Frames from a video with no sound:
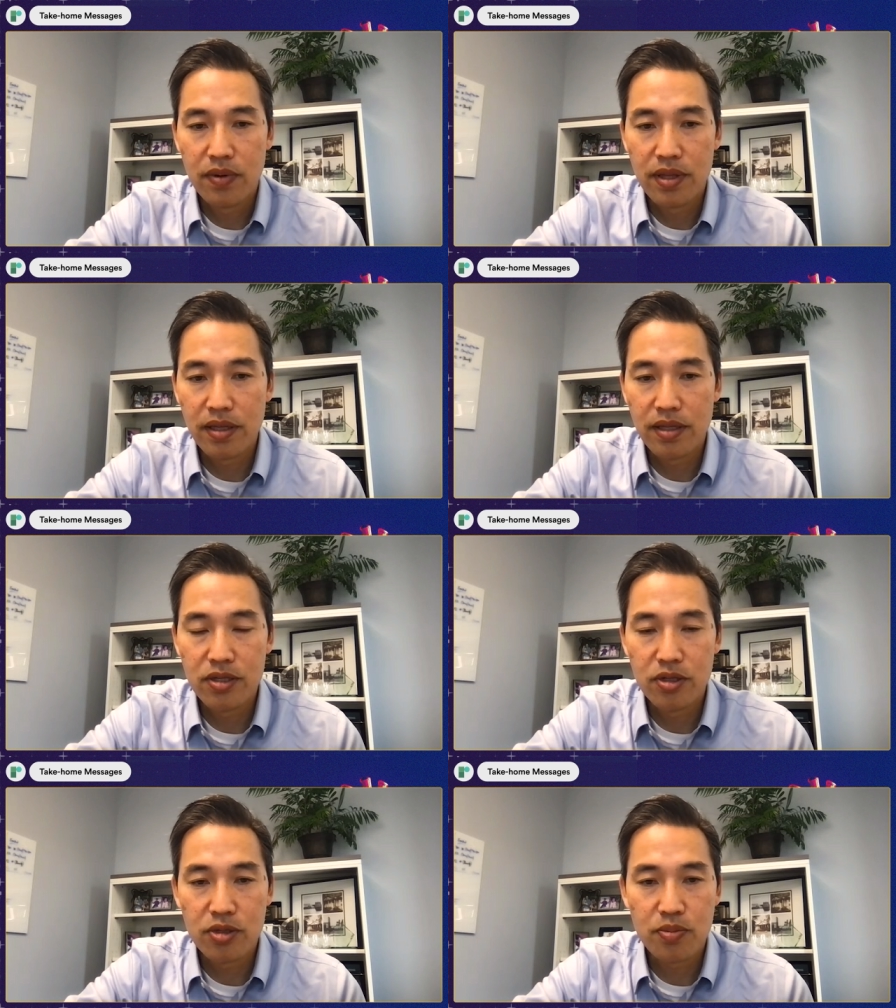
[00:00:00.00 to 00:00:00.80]
we think
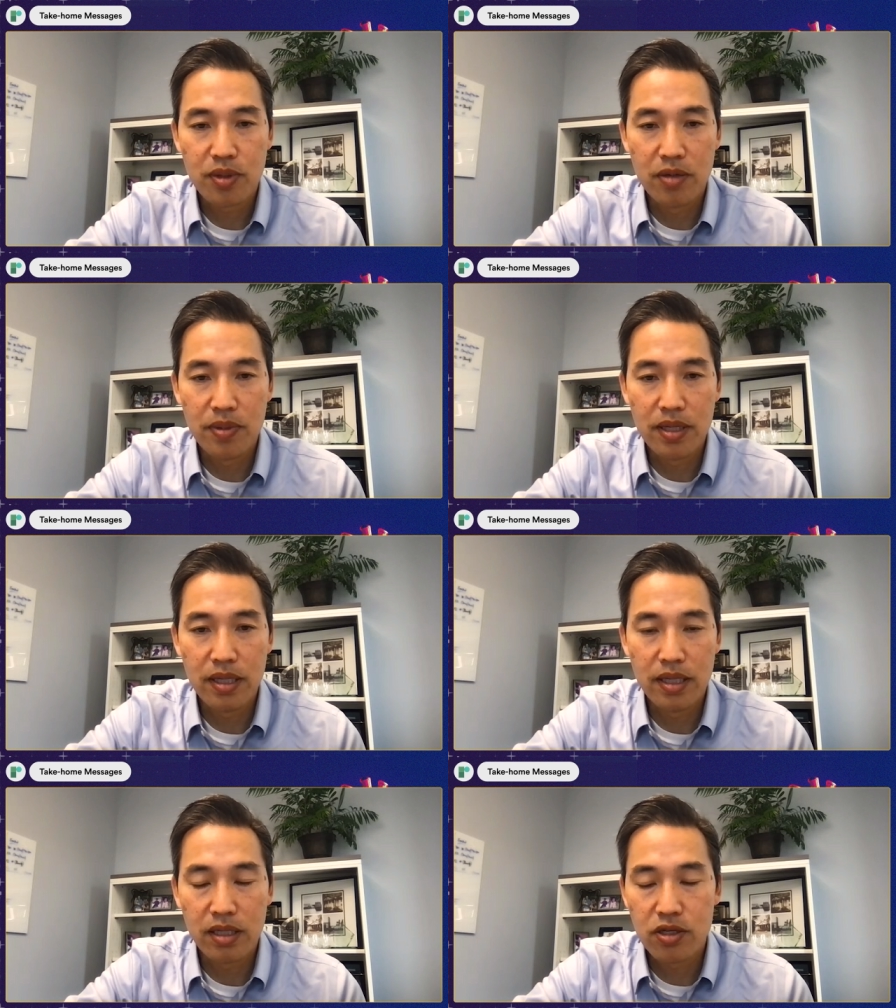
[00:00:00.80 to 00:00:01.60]
this is going to
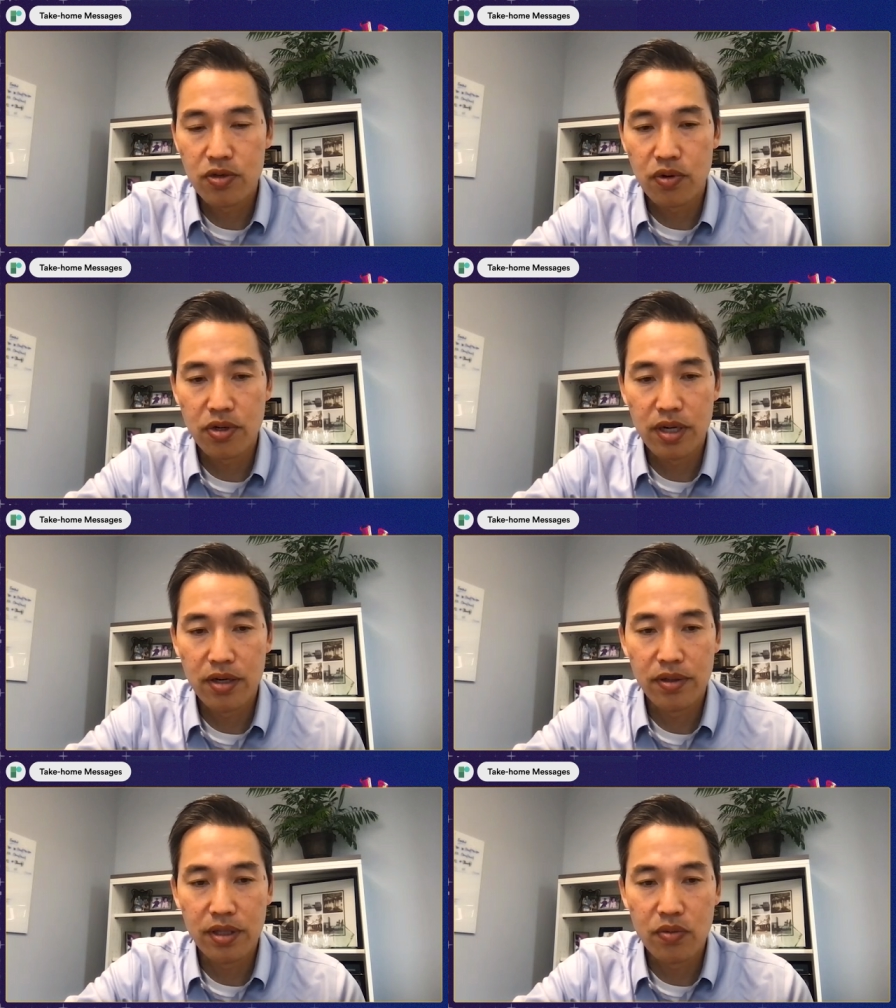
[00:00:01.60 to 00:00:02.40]
be an
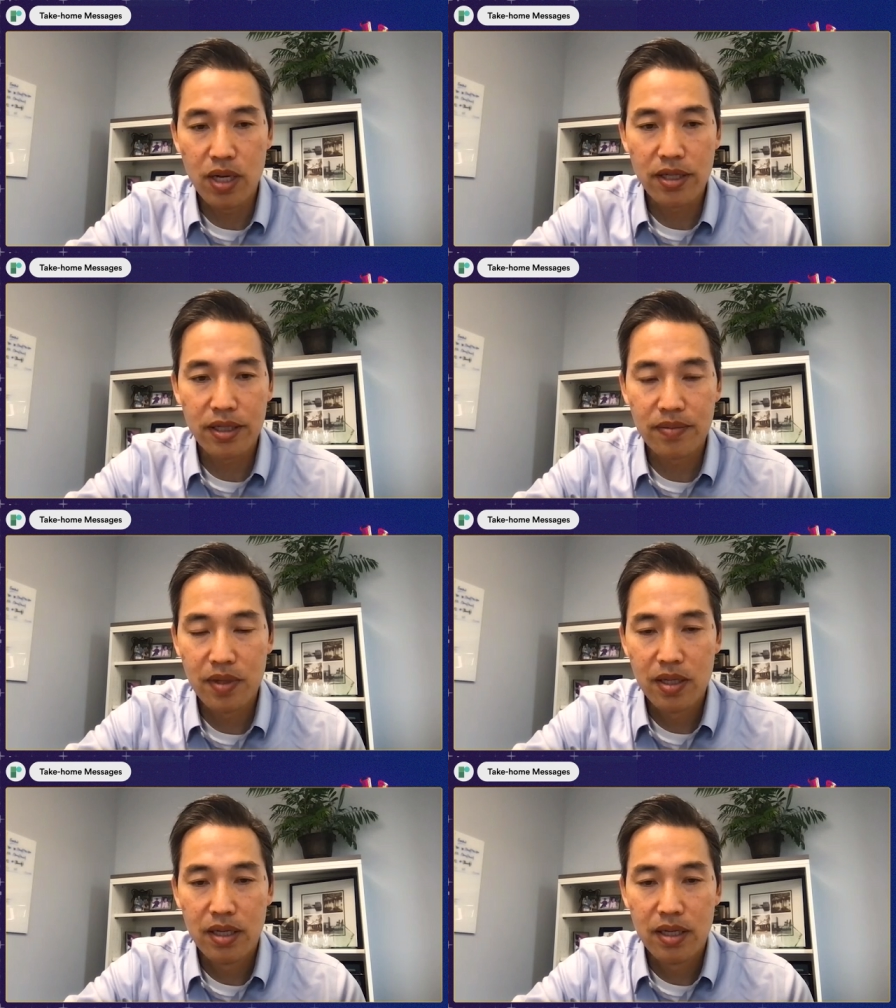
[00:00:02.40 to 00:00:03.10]
extraordinarily welcome